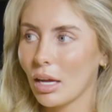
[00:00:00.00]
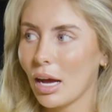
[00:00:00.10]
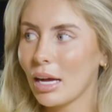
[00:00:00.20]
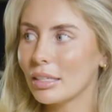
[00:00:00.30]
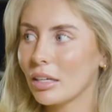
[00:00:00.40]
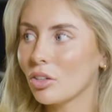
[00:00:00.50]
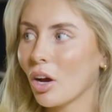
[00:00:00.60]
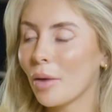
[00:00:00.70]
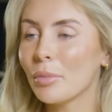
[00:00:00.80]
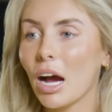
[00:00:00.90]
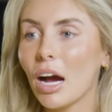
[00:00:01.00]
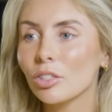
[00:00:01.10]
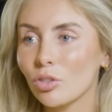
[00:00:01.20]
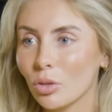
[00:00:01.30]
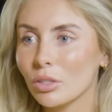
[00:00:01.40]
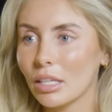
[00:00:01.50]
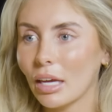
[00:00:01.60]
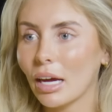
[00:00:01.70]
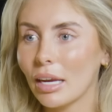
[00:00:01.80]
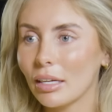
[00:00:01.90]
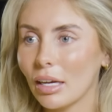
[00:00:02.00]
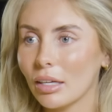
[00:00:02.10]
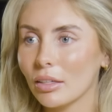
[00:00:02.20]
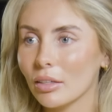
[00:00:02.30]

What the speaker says: Andy, no, I mean, I struggle to take Andy.